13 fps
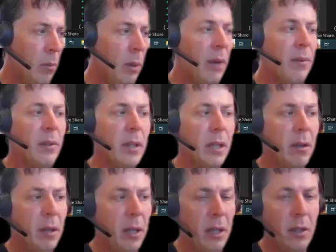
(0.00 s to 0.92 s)
We haven't done
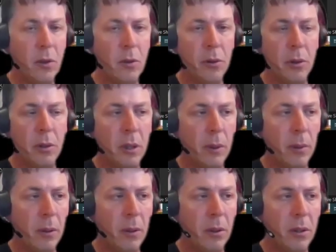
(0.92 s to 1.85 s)
our git ignore, so we
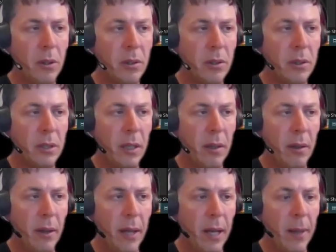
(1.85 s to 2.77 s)
want to set
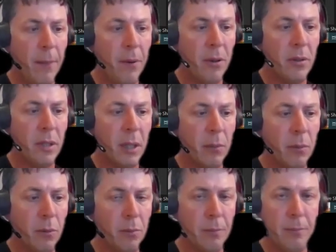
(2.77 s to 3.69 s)
that up because that
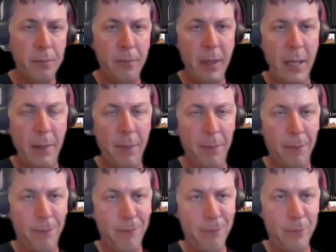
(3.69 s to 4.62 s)
will
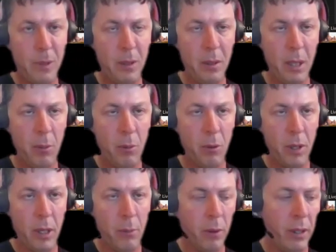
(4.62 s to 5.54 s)

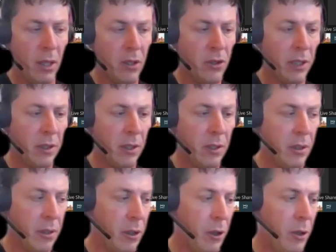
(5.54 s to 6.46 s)
guide what gets checked
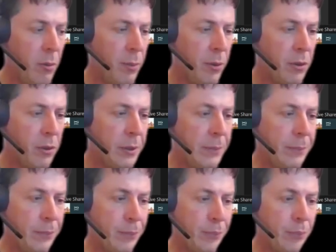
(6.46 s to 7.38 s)
into the code repository.
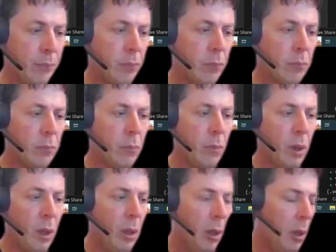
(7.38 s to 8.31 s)

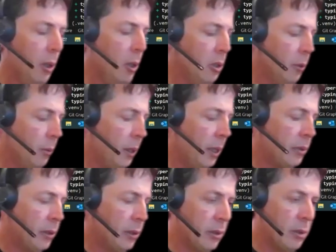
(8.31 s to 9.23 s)
So we'll
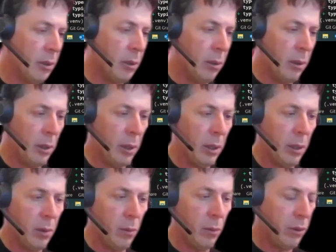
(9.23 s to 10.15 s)
ask this
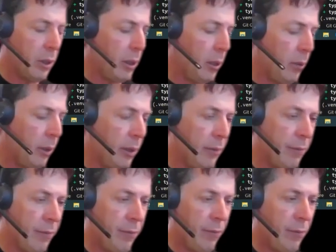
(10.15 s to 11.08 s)
we'll say we
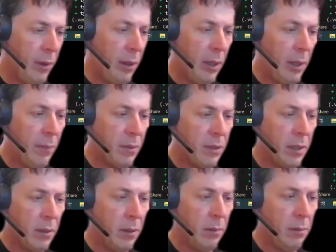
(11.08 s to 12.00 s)
have
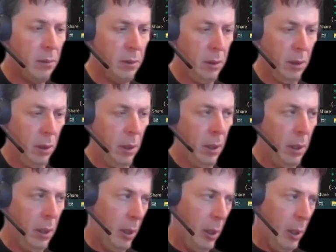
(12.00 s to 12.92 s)
done
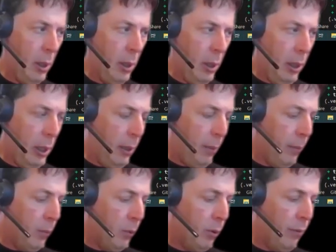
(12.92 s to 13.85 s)

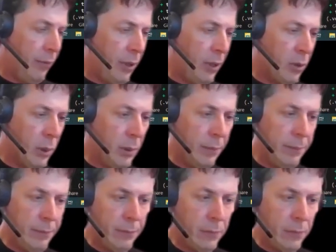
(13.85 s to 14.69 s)
all of phase one,